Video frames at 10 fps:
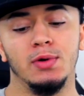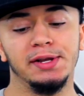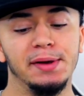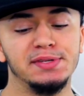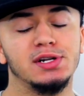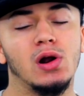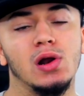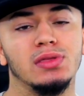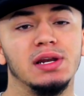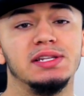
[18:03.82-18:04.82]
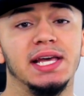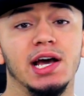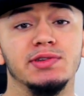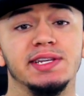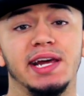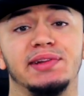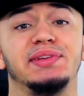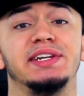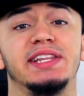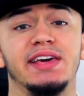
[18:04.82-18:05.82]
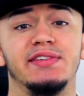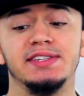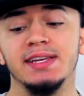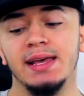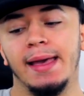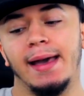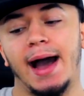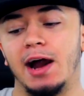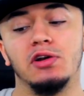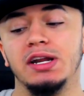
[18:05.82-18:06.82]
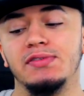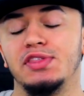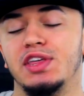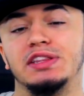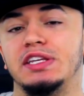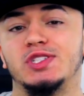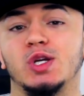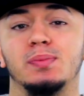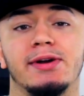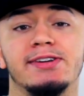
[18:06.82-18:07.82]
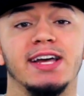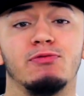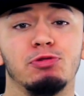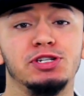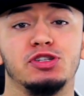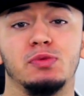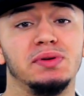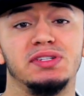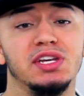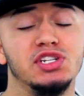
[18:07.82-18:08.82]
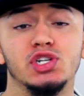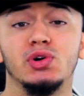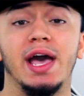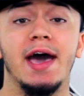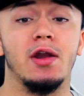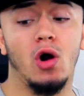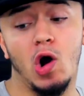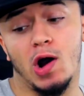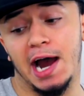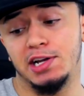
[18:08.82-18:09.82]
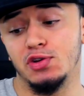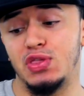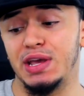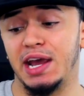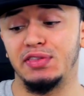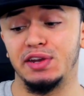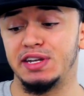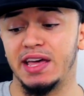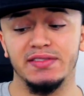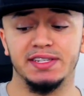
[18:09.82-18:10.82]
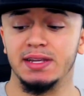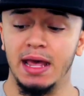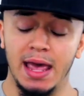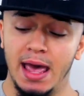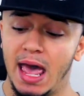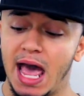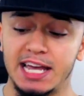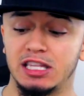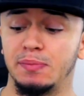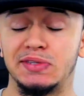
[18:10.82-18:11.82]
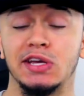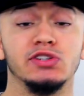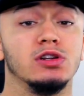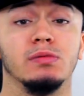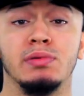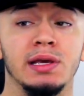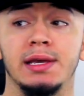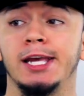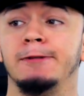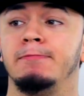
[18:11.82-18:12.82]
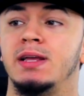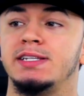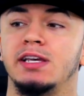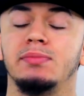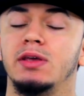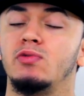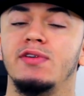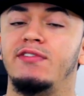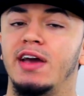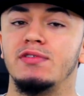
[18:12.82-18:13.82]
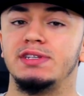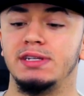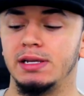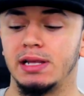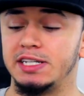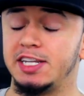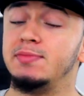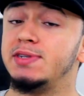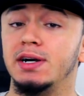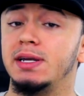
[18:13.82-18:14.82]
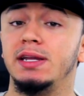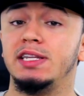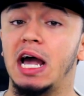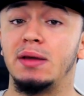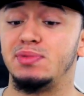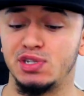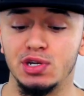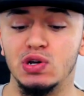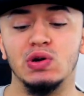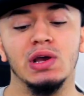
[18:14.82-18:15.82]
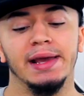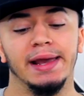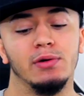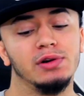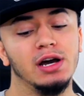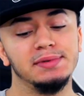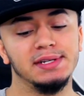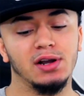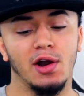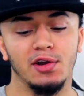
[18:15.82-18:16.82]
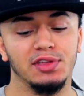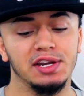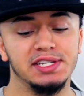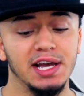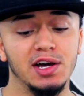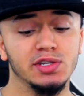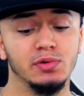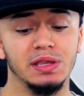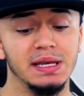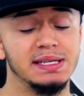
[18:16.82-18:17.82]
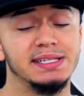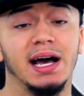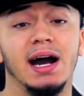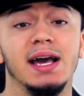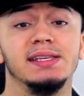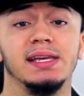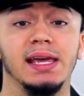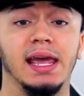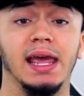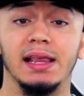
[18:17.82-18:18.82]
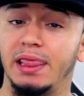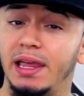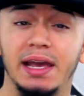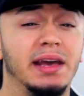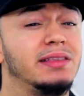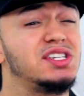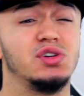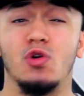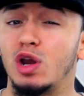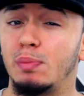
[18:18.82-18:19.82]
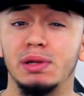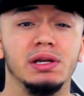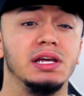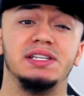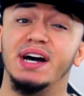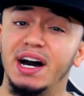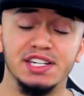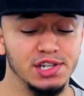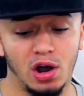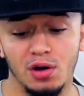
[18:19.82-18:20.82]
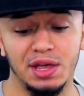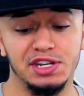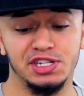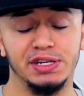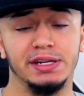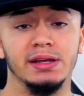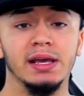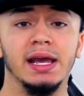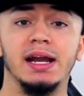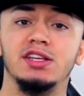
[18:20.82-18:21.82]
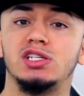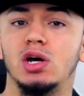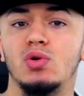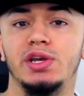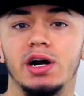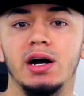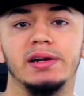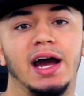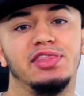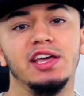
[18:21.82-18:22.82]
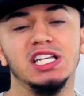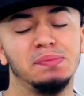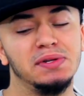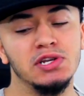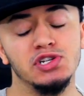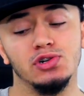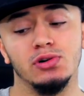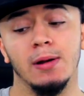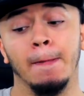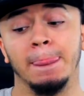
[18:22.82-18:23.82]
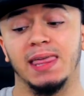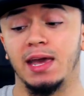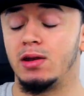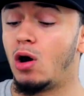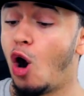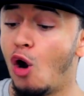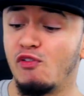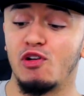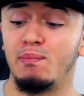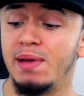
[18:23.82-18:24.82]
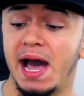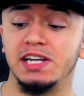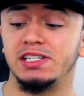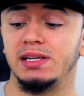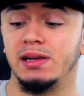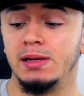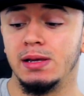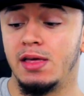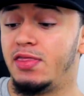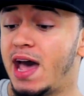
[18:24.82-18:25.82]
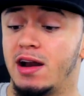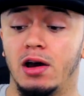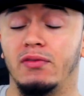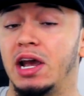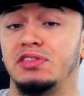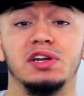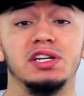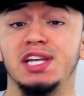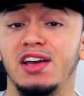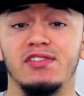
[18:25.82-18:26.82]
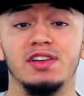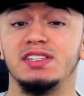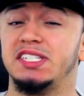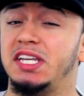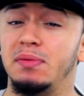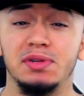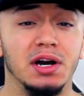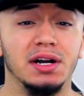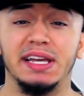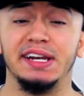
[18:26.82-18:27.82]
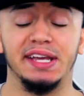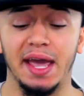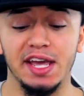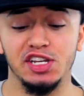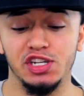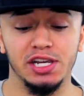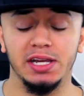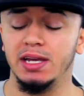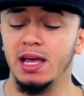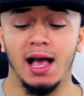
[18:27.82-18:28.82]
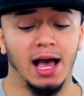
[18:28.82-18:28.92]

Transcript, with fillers: When it comes to Karl-Anthony Towns and Anthony Davis, I don't even think these two players have reached their potential at all. I do think Anthony Davis has the potential to be something we've never seen, like Tim Duncan times two. And when it comes to Karl-Anthony Towns with his size length, scoring ability, touch, all that shit. And he's so young. I think his potential can overmatch that of Anthony Davis, Tim Duncan, KG.